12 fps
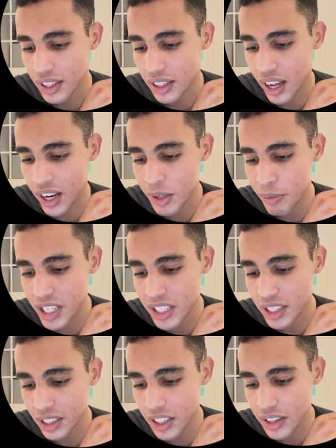and
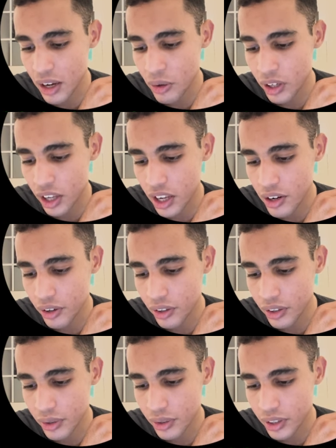basically down here,